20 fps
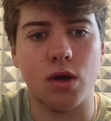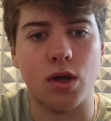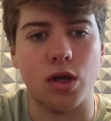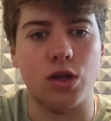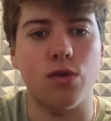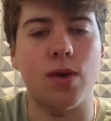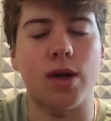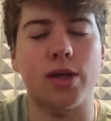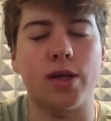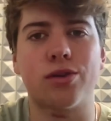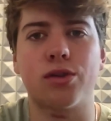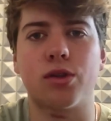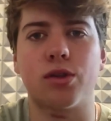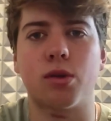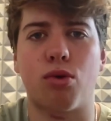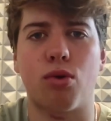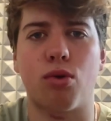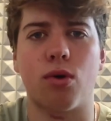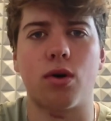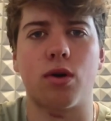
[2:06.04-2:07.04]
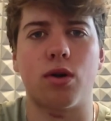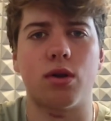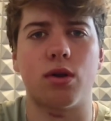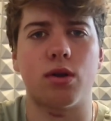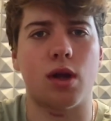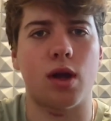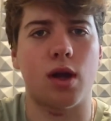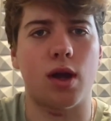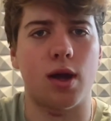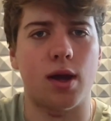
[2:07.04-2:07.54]
You entered the portal,
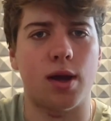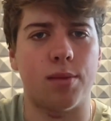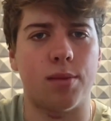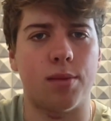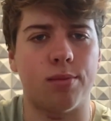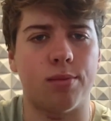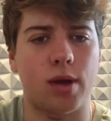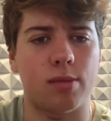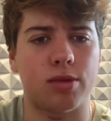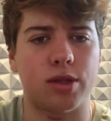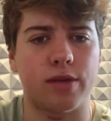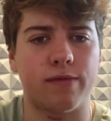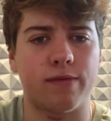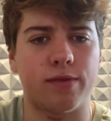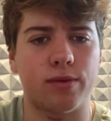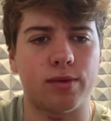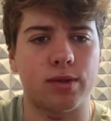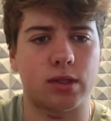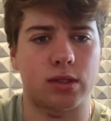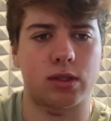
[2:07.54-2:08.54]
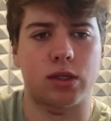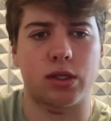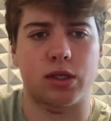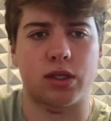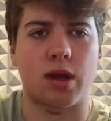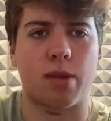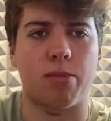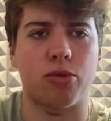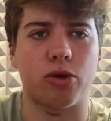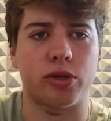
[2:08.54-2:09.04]
I believe it was
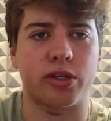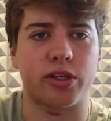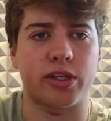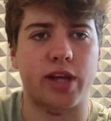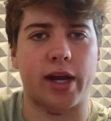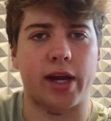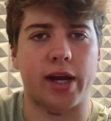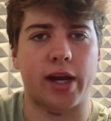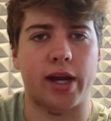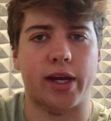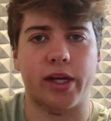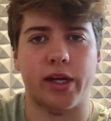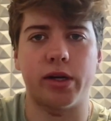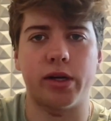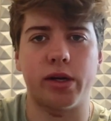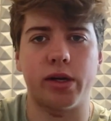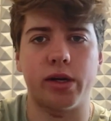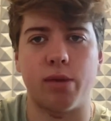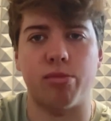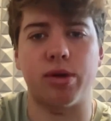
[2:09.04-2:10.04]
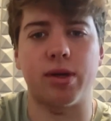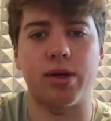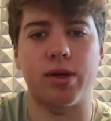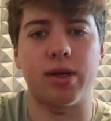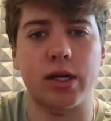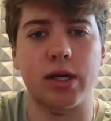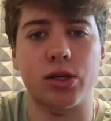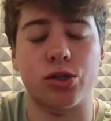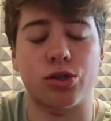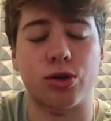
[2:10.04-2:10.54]
December 2nd, and Billy
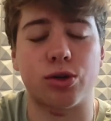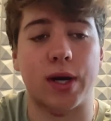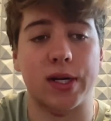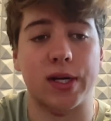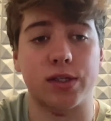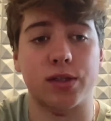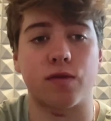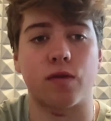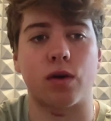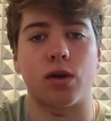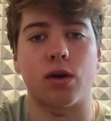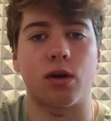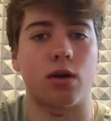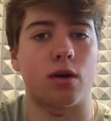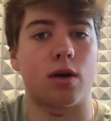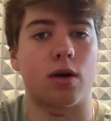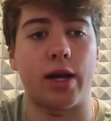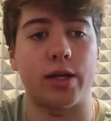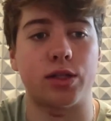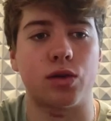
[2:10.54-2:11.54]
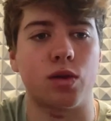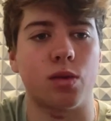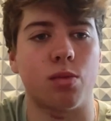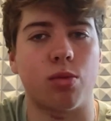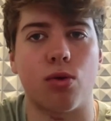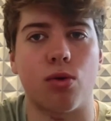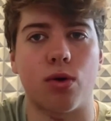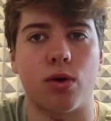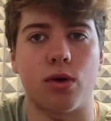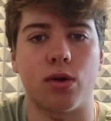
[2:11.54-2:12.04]
didn't transfer or enter the
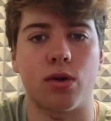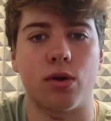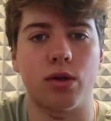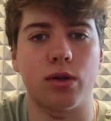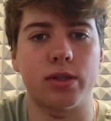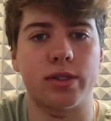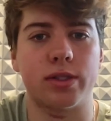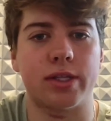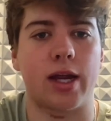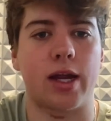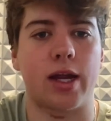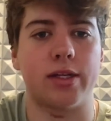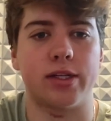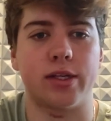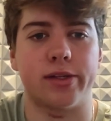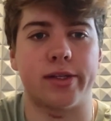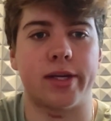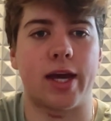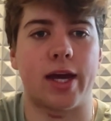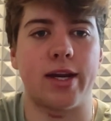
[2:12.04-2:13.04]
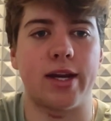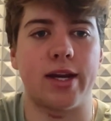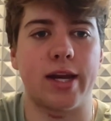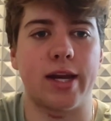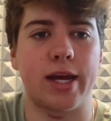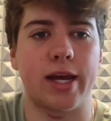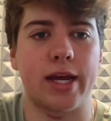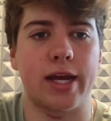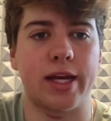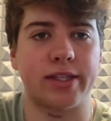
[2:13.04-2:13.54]
portal until 10
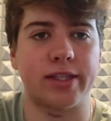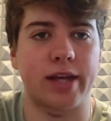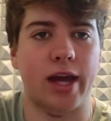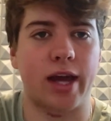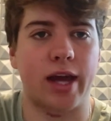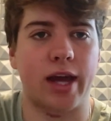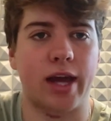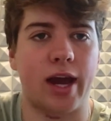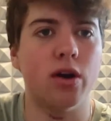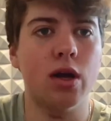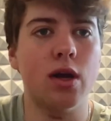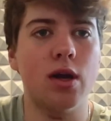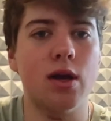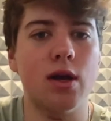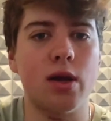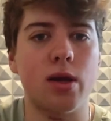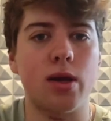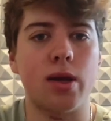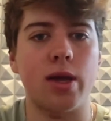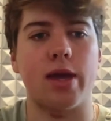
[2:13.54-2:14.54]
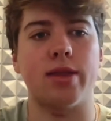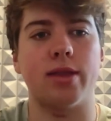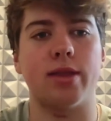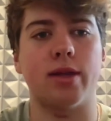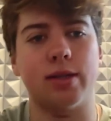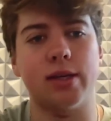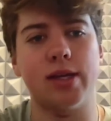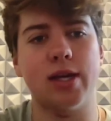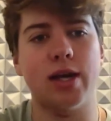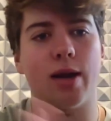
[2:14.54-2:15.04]
days after. In the
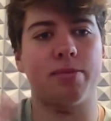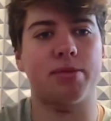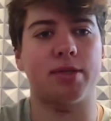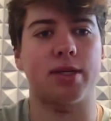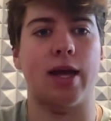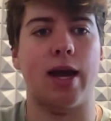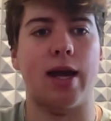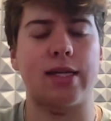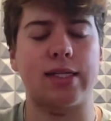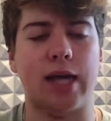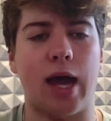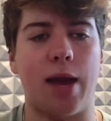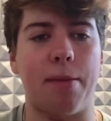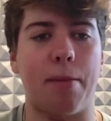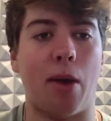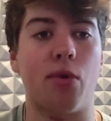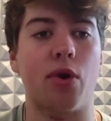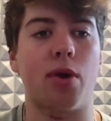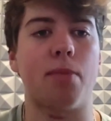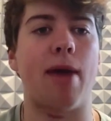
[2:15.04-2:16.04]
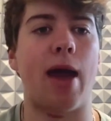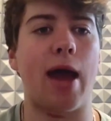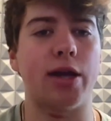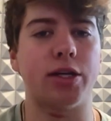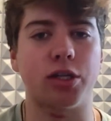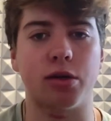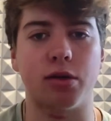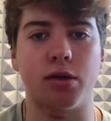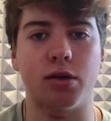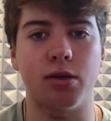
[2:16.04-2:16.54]
lead up to that time, I would
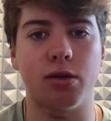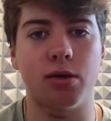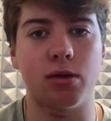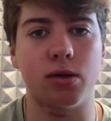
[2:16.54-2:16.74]
imagine,